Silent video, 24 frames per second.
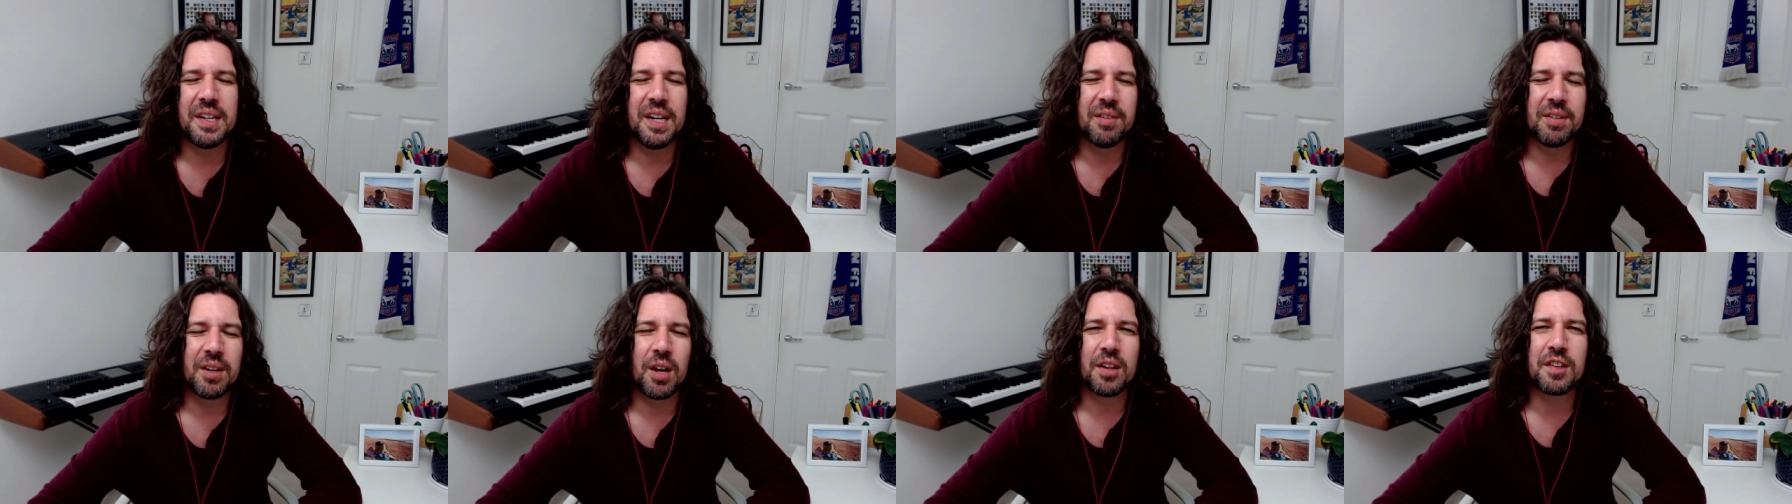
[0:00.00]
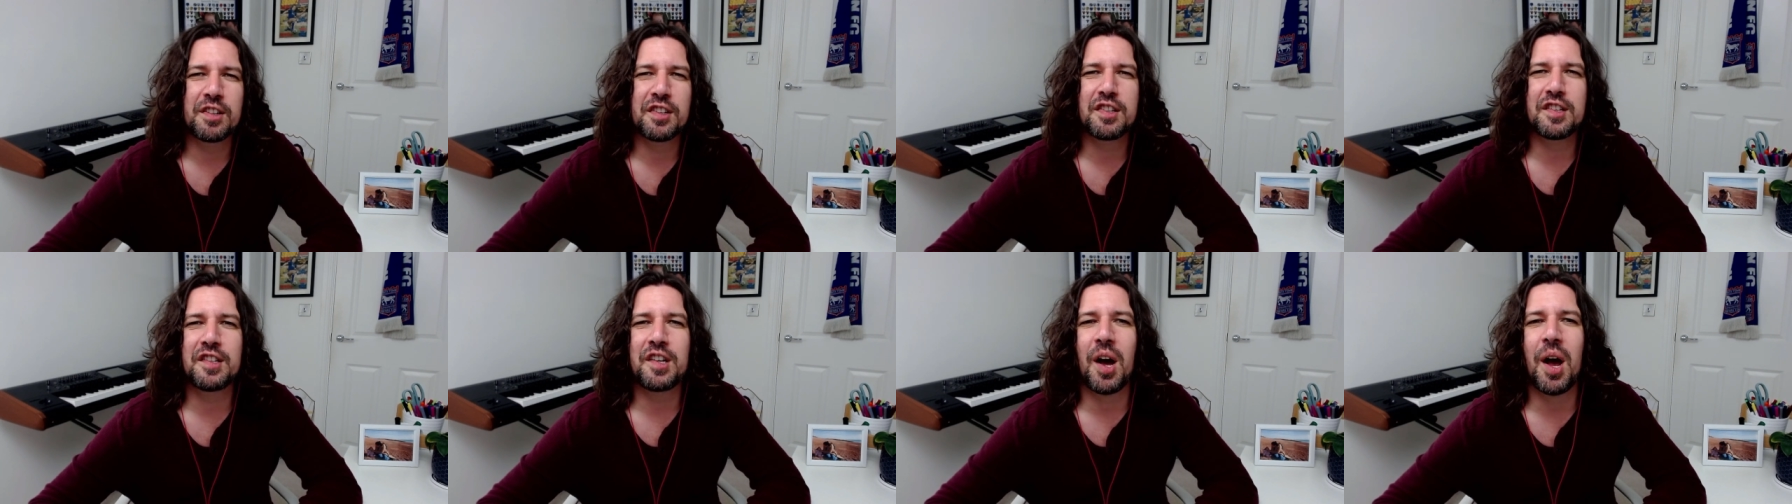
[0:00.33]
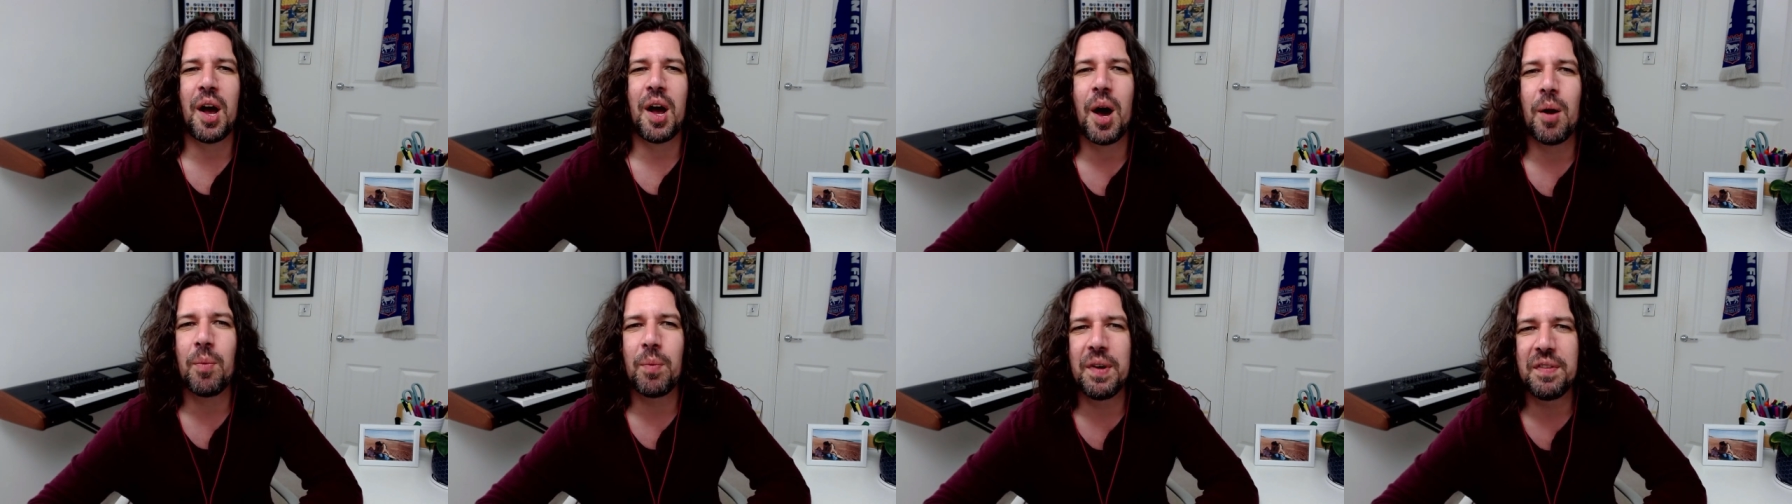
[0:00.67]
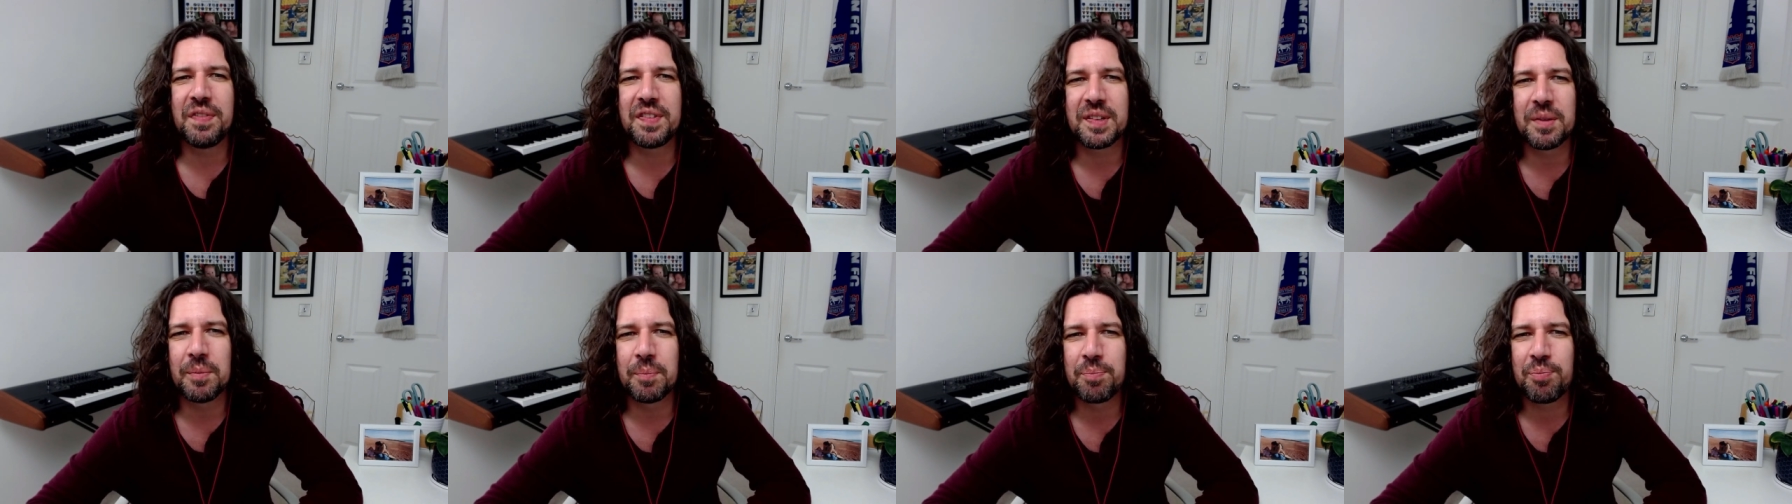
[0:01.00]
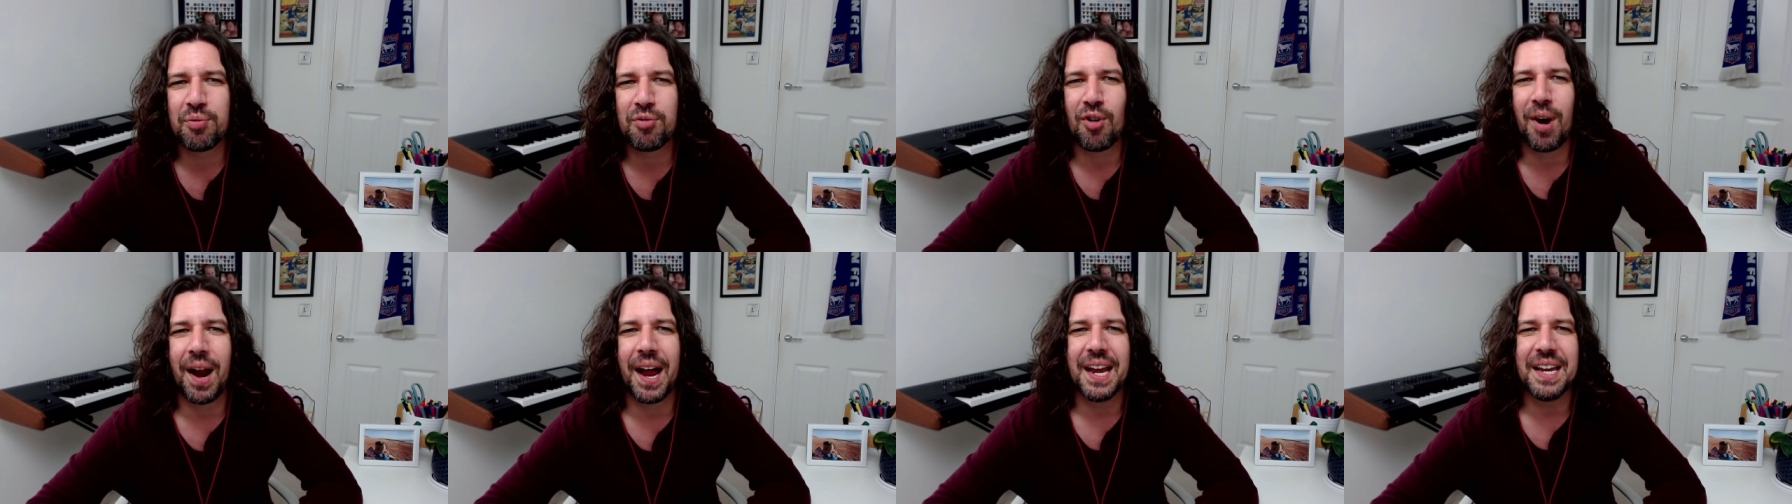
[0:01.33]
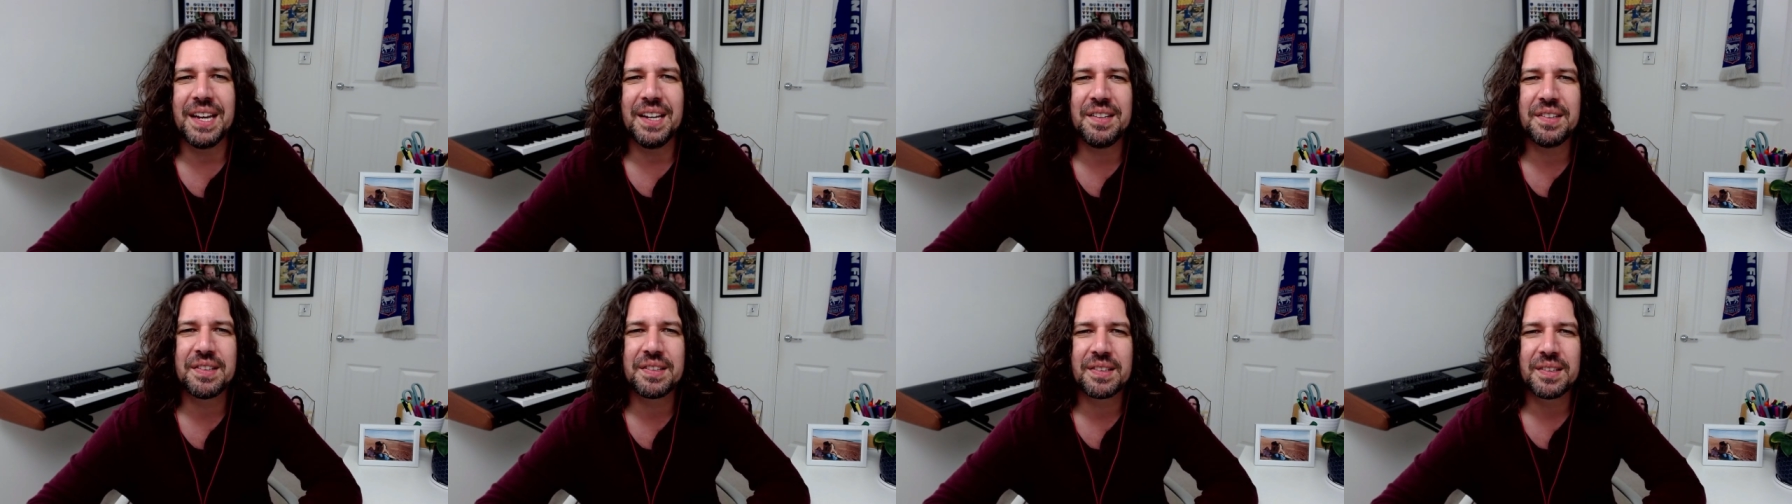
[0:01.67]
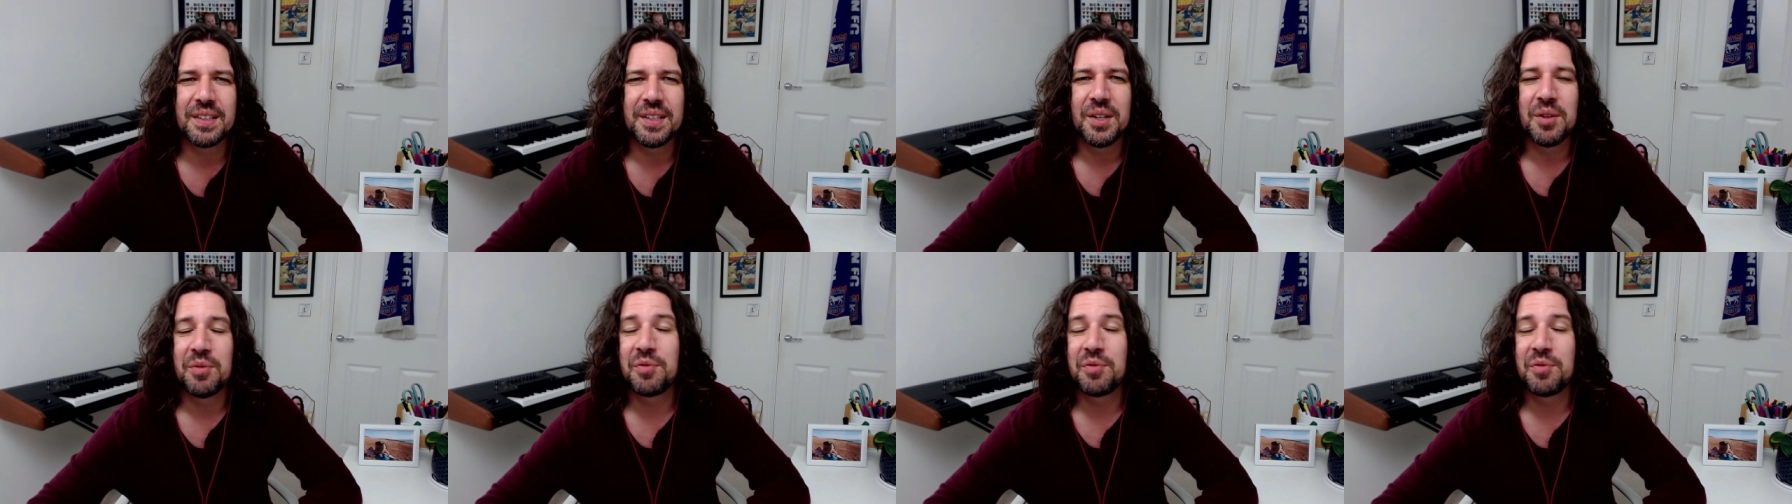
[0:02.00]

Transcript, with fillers: here, and I'll start with some praise